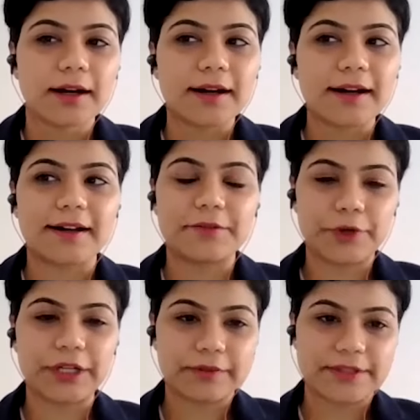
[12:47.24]
uh,
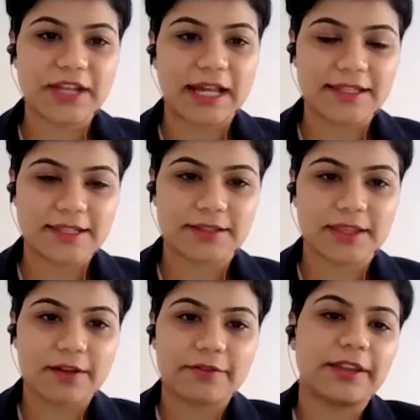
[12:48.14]
whatever challenges
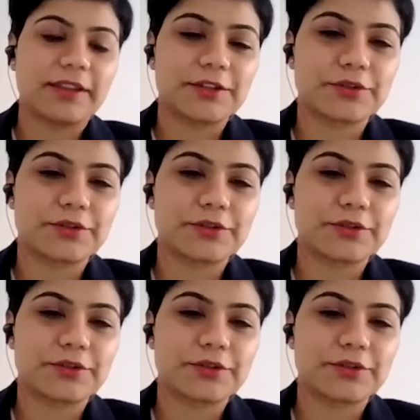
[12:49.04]
they are facing